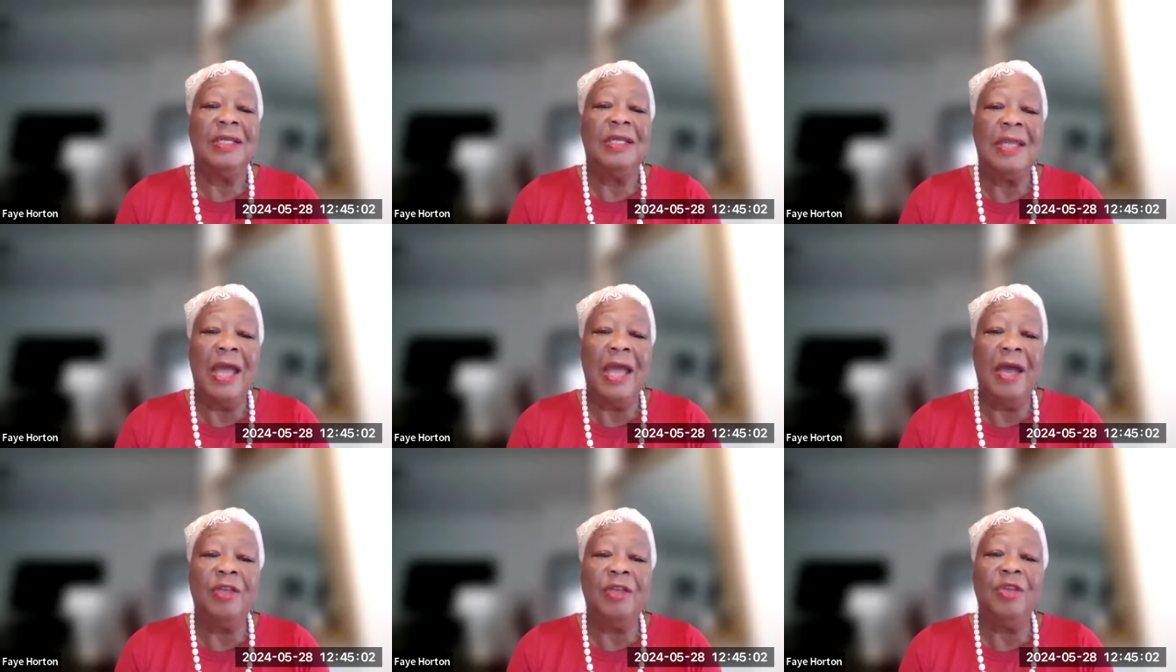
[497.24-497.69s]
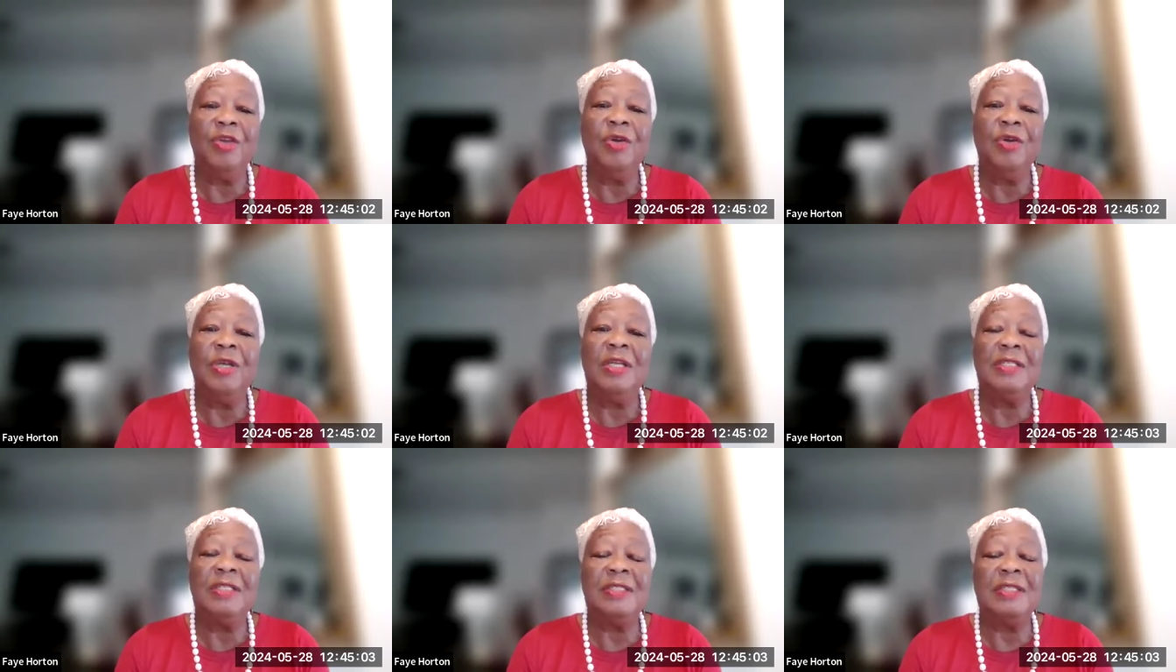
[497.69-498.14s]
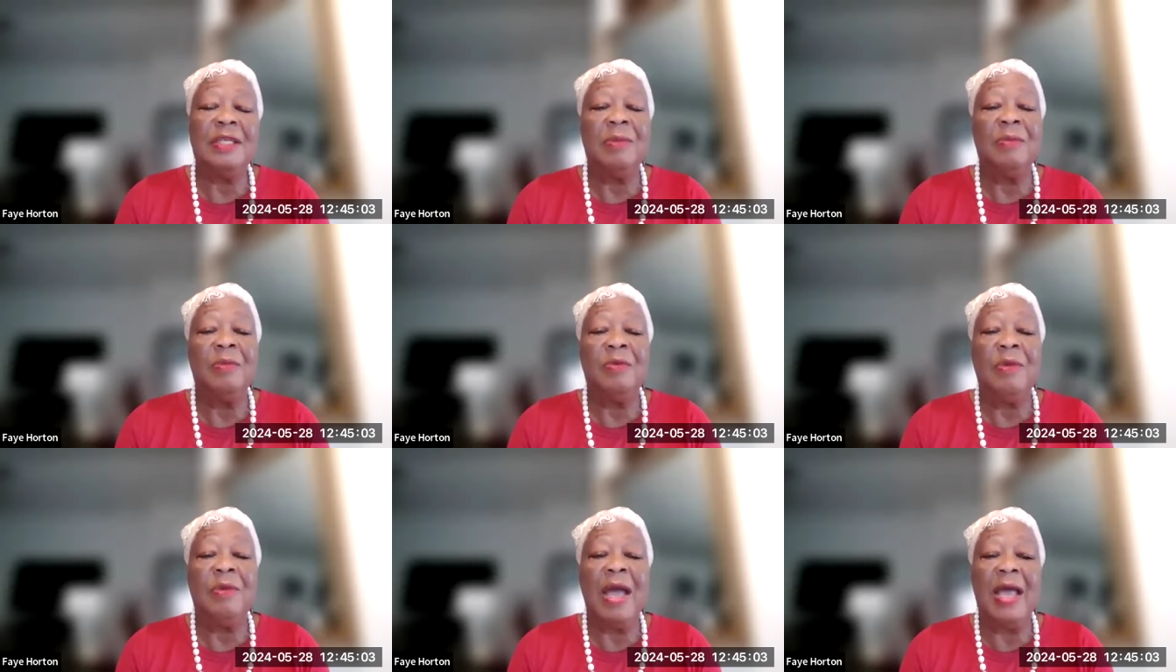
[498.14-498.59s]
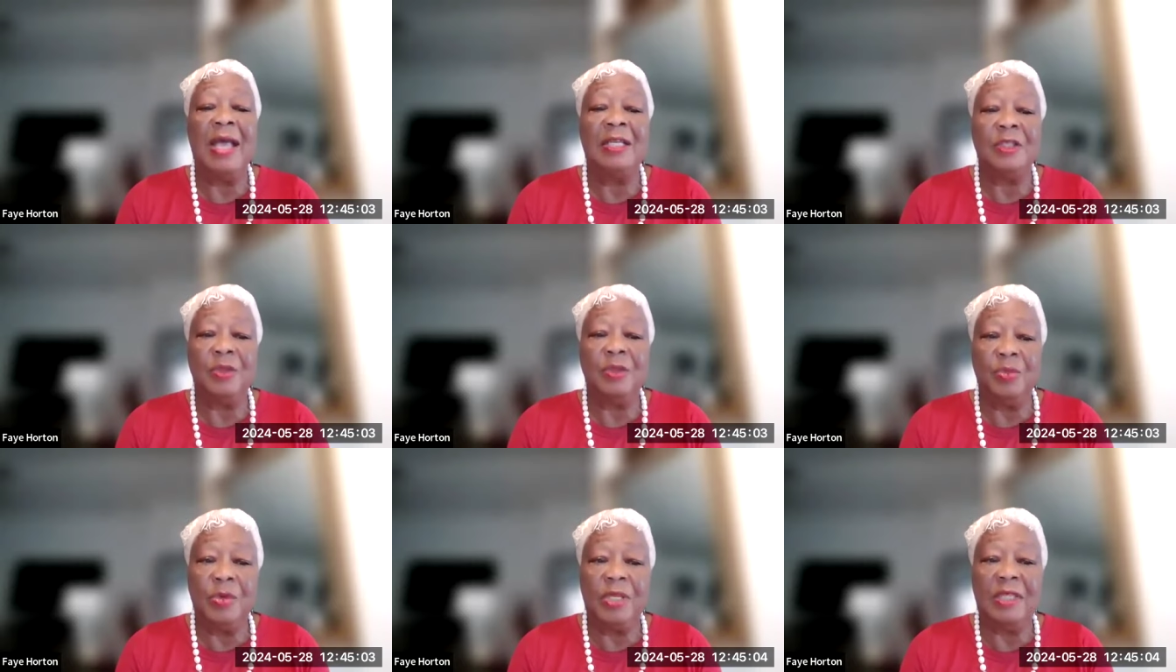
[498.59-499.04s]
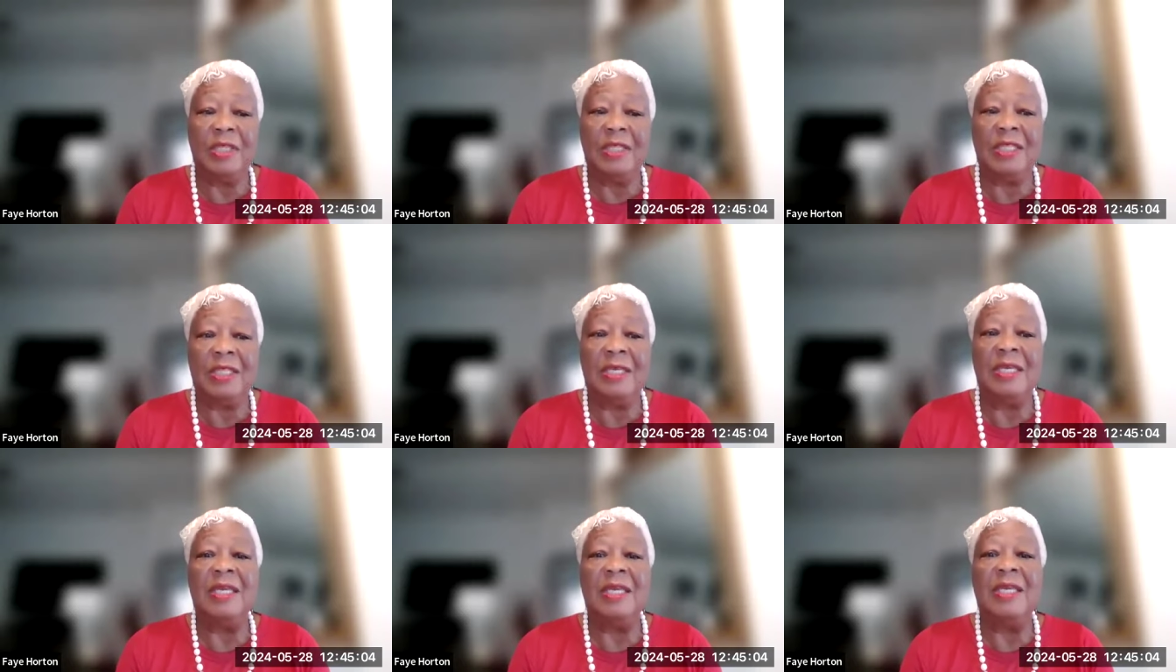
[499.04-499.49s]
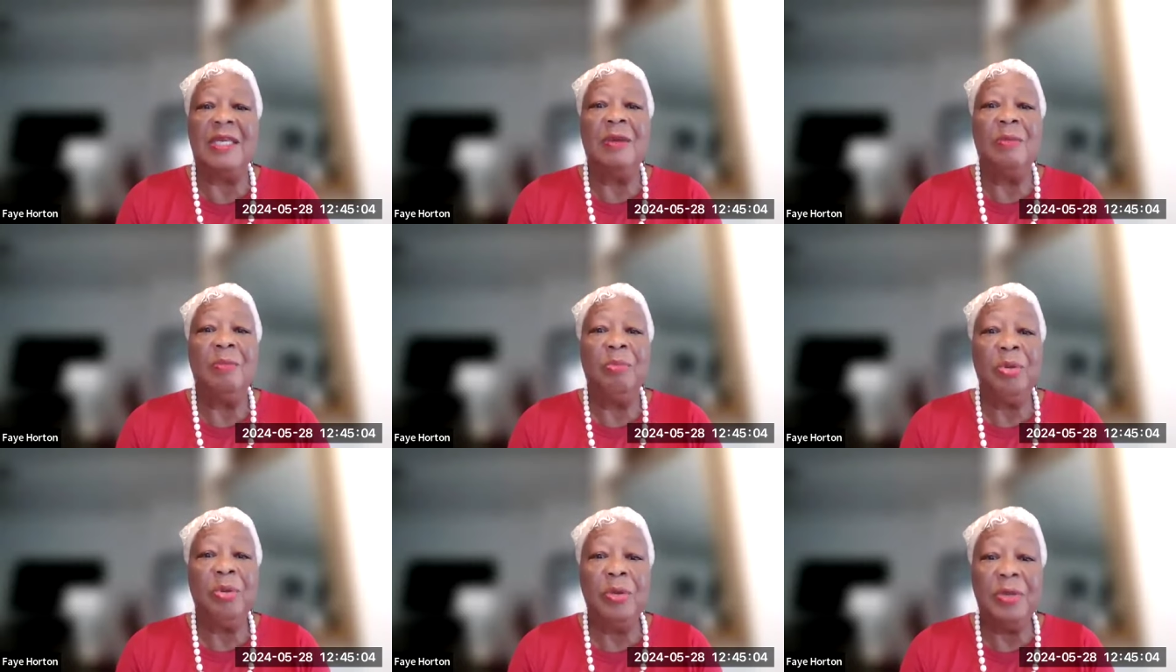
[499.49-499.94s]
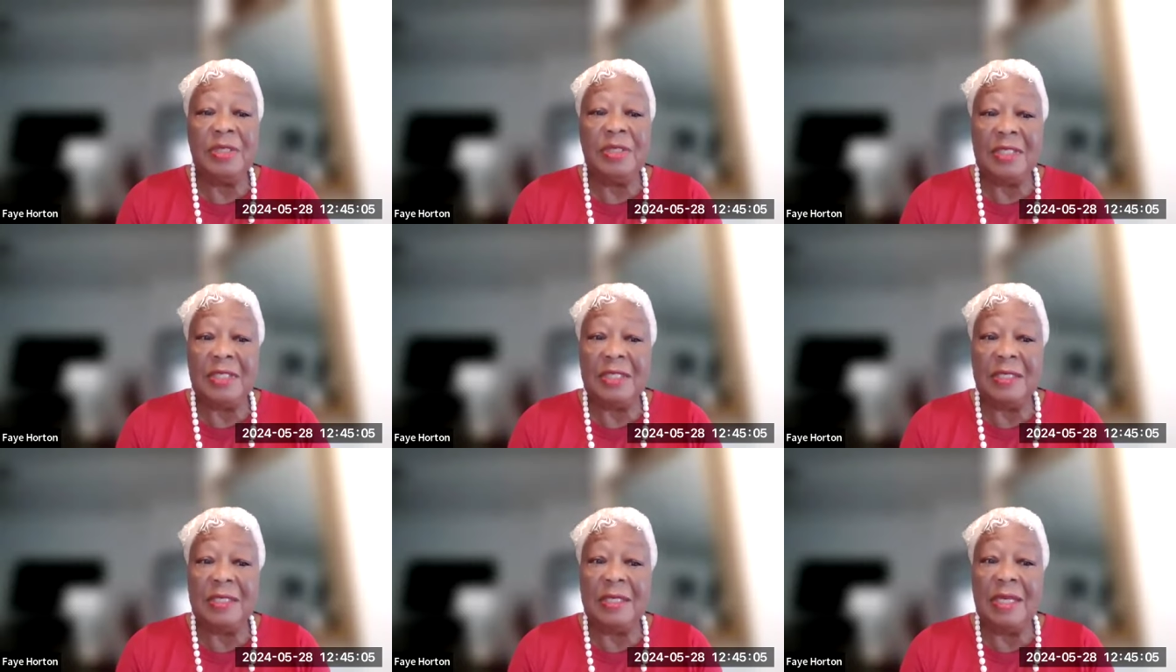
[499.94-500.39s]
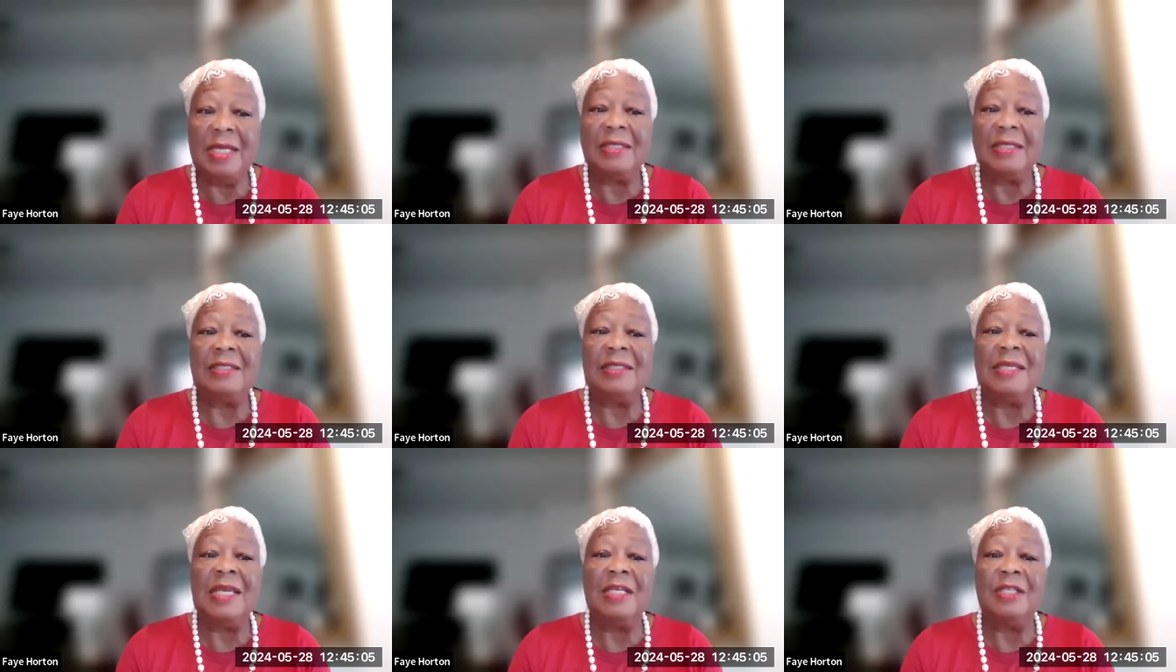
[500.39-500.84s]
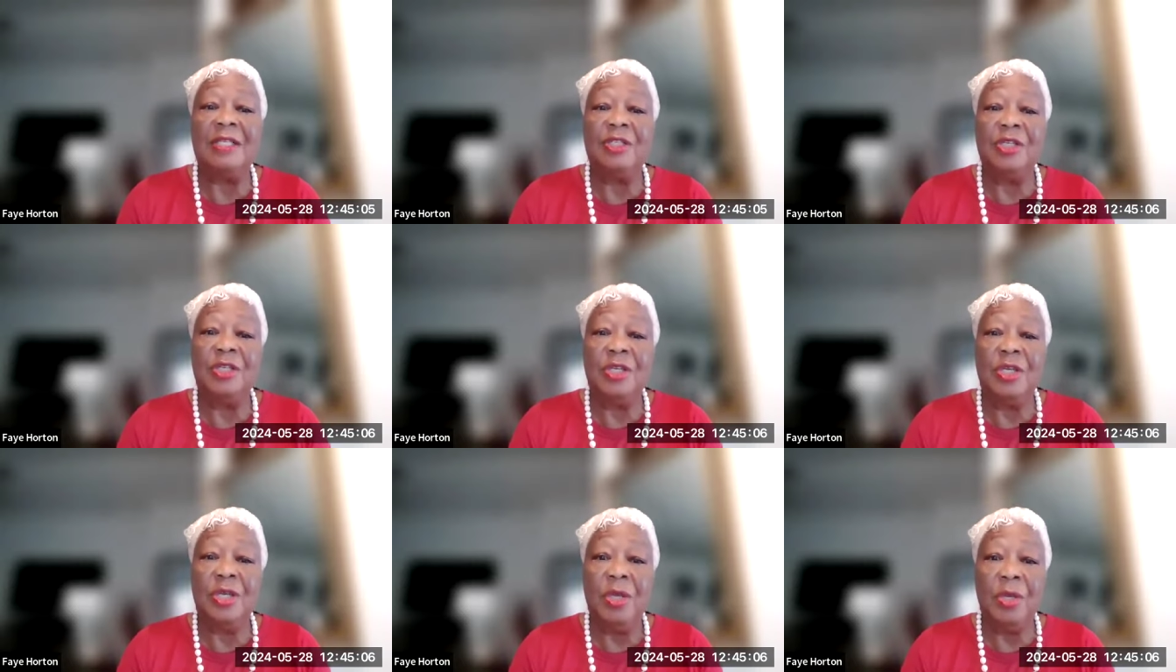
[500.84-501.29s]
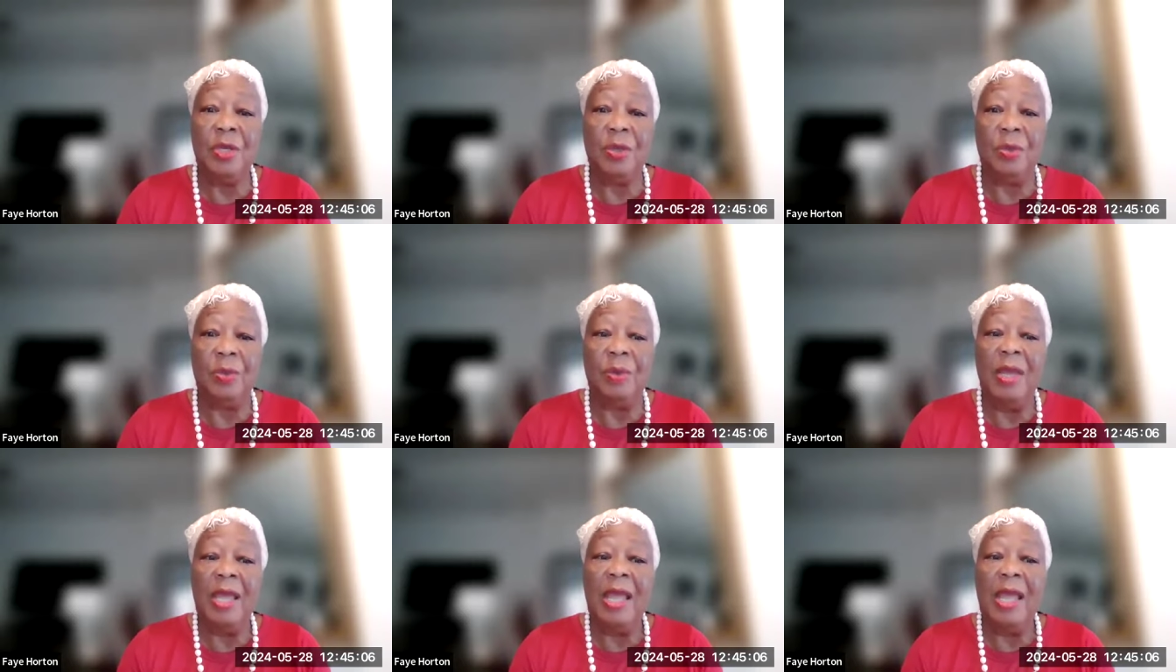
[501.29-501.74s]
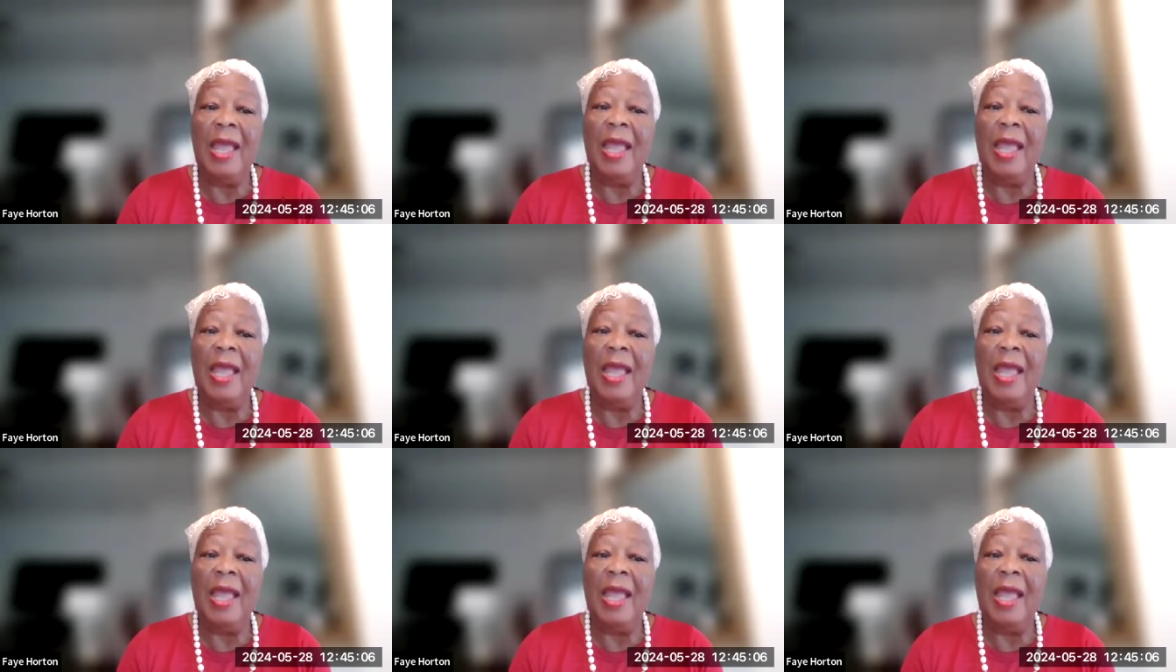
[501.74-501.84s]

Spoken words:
Now you're going to summarize what the person has said to you.